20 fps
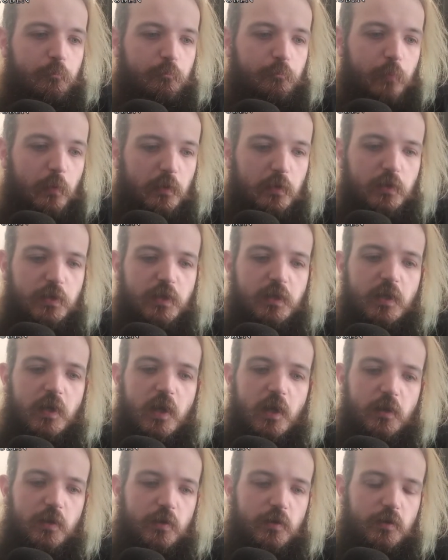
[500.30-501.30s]
But looking
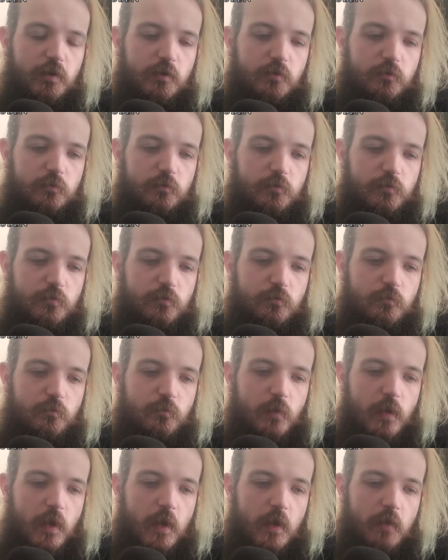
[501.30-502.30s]
at other
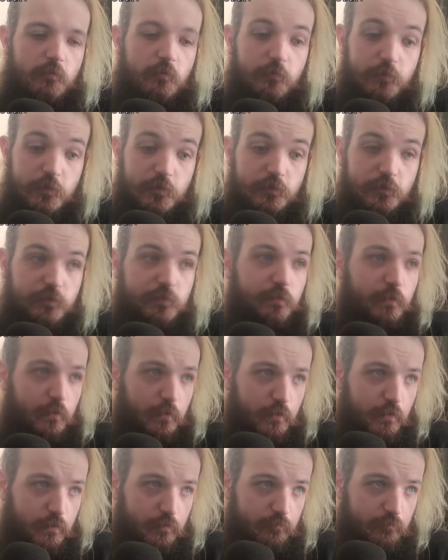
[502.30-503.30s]
uh, reviews
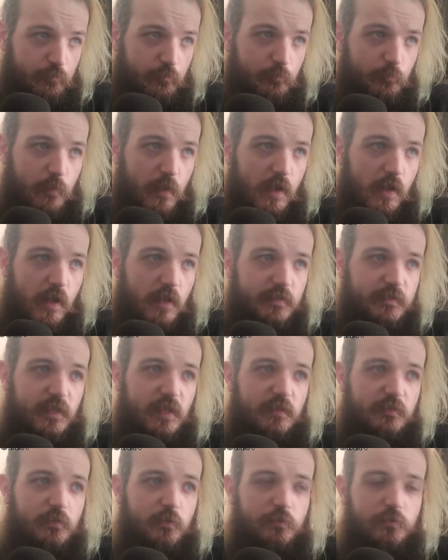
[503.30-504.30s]
for A
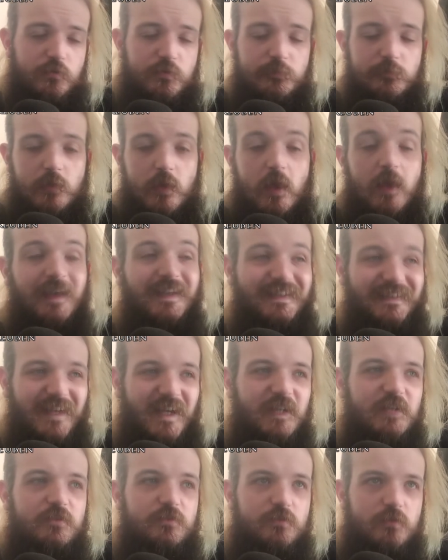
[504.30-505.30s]
Silent Soul Scream, A
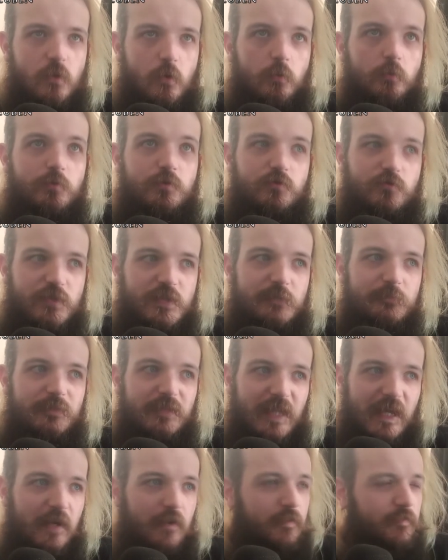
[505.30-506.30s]
Silent Soul Screams
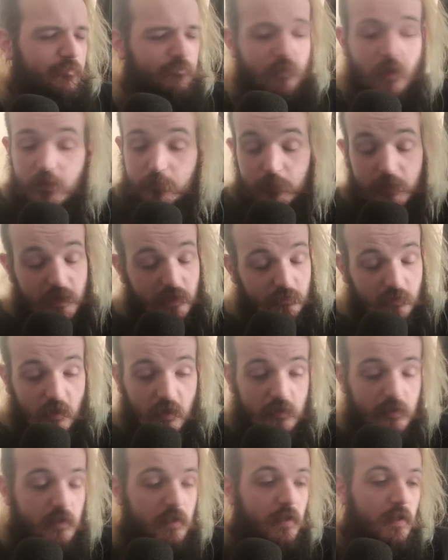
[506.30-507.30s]
Loud, fuck me, that's
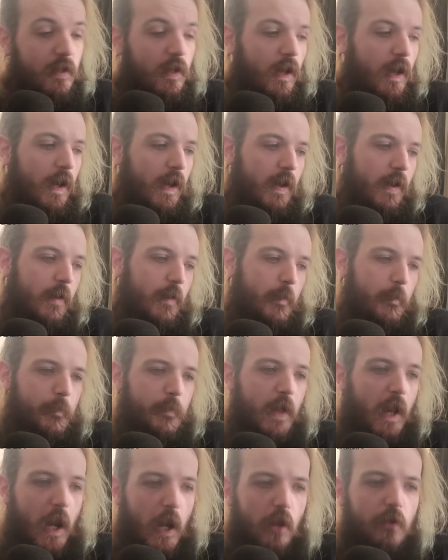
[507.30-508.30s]
hard.
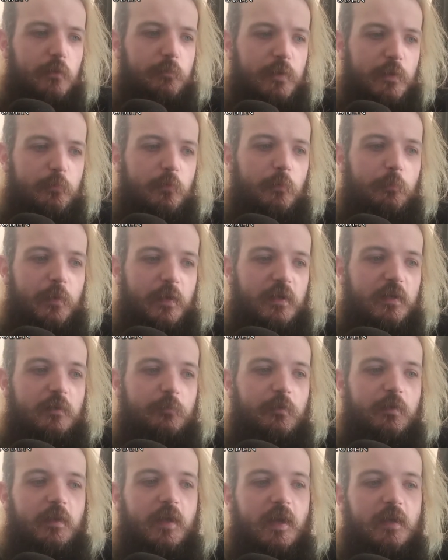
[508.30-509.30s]
Um, a lot of people are picking
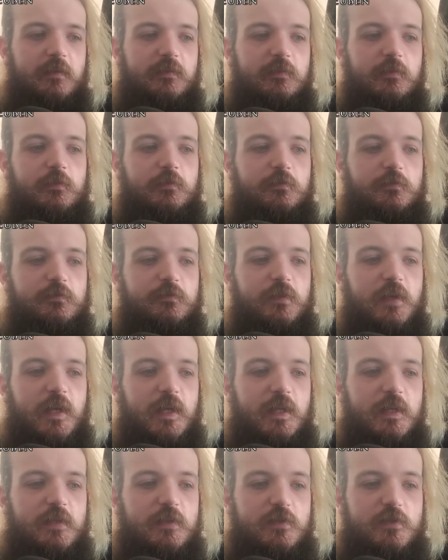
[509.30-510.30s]
up on the case of
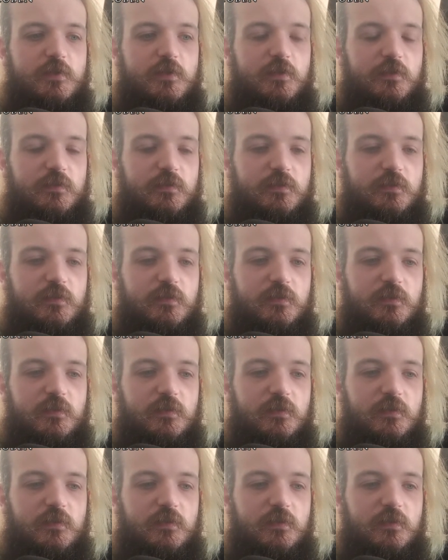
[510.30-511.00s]
it is just